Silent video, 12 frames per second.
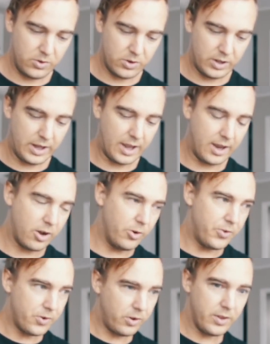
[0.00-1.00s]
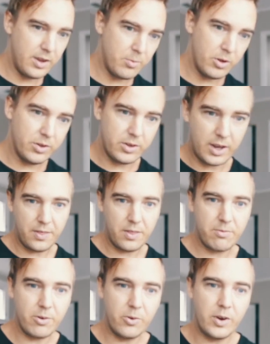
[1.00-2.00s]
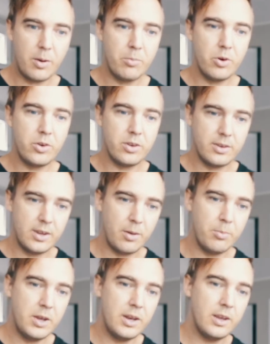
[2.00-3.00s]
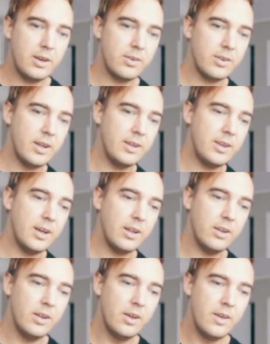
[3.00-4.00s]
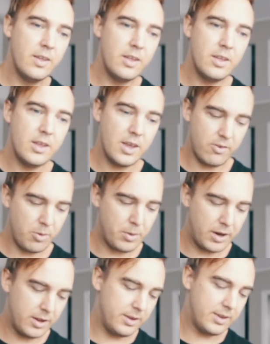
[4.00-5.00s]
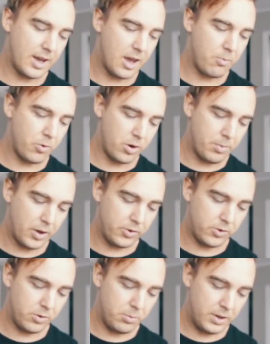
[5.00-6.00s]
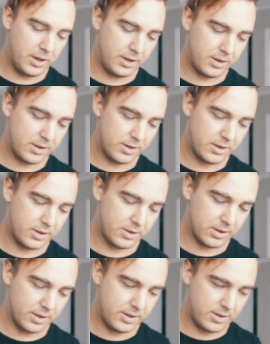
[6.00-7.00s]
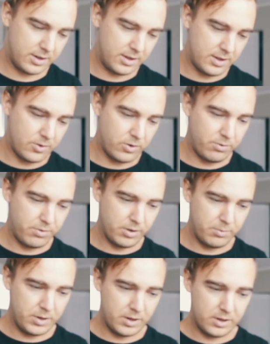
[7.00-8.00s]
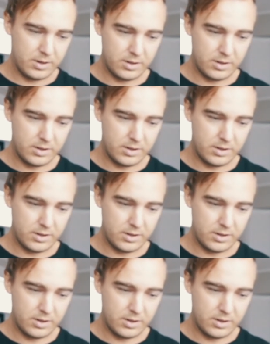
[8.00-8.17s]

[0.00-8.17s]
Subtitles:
So like I go through all the emails, I the phone numbers, I set up meetings, and I tell everybody the time we're about to meet. So let's see, there we're filming.